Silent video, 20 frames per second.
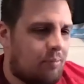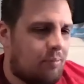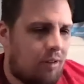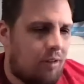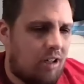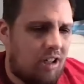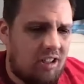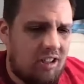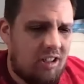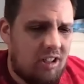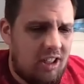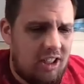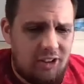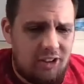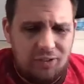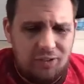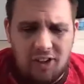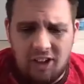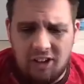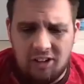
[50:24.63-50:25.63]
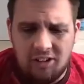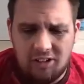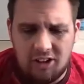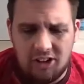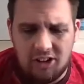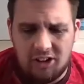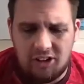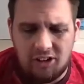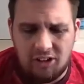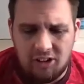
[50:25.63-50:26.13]
But it's fun
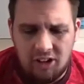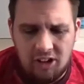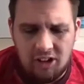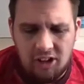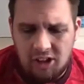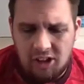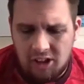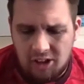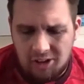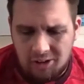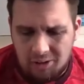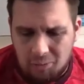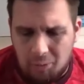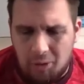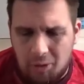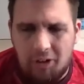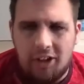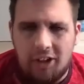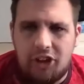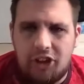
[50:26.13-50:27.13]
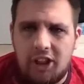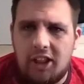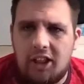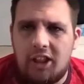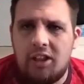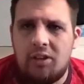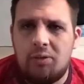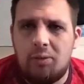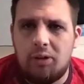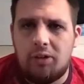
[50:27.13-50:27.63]
because we like chatting.